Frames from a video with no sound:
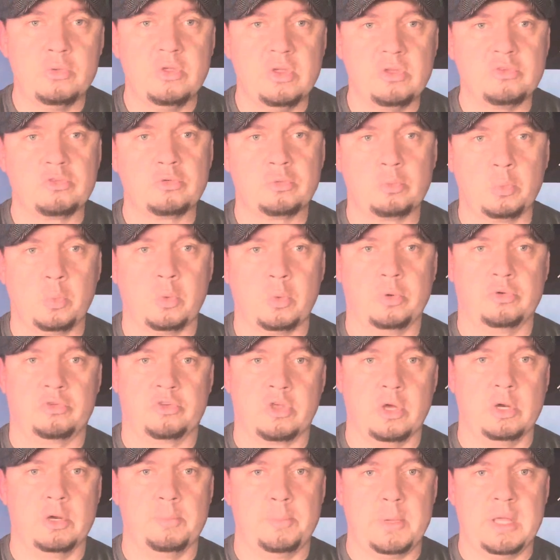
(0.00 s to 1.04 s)
this was
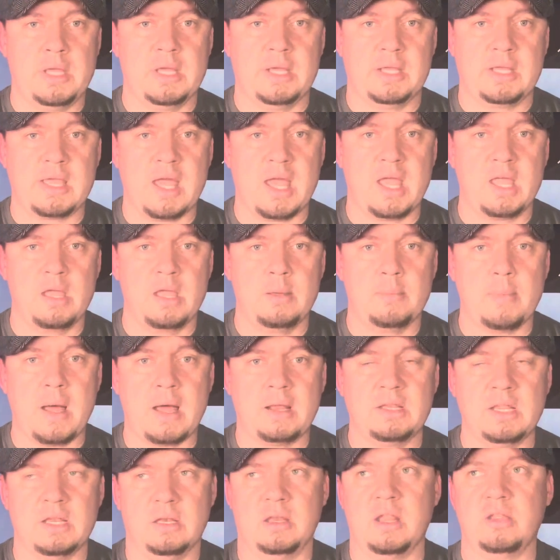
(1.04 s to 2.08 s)
going to be a game. I
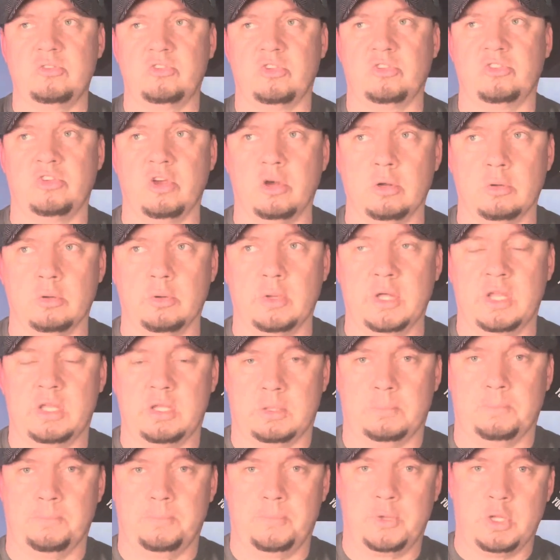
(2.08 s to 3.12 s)
didn't necessarily,
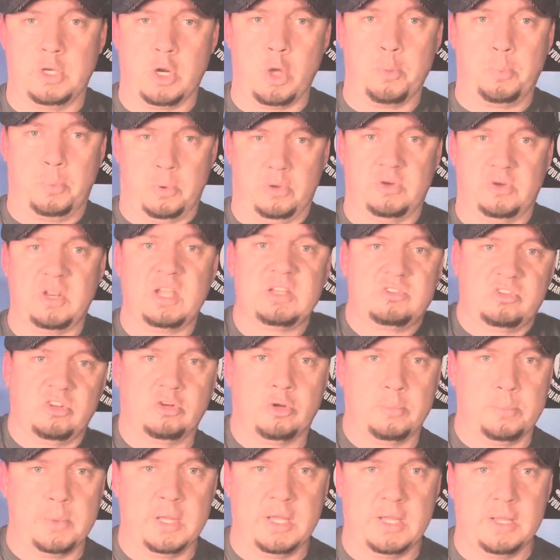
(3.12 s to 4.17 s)
predict it
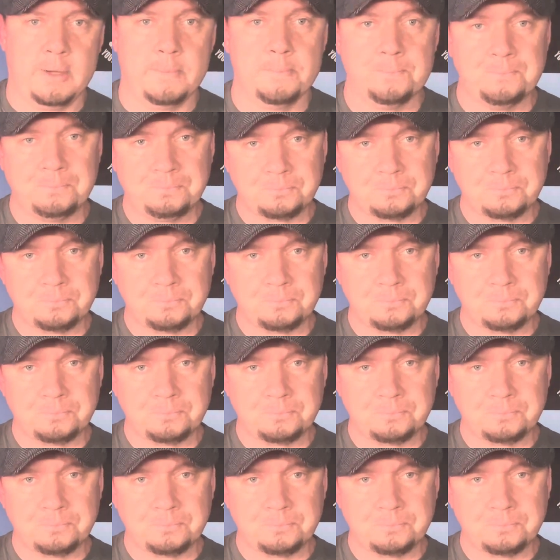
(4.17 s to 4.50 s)
to be